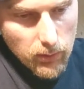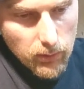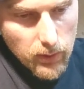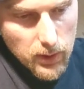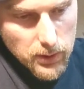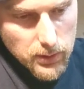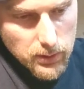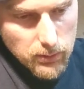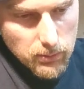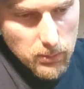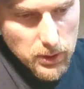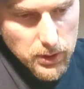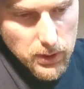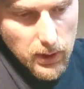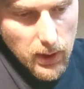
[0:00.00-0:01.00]
set of
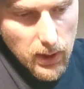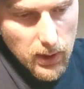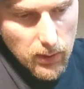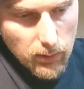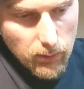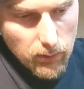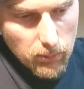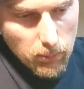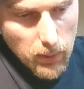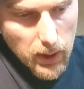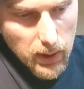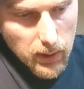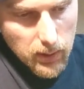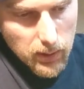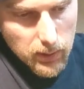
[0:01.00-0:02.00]
machine heads
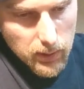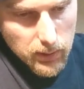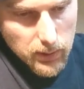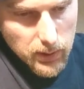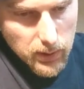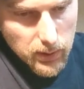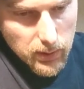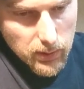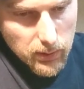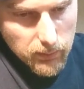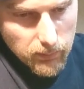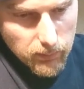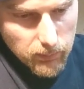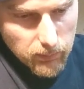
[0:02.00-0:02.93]
back in here.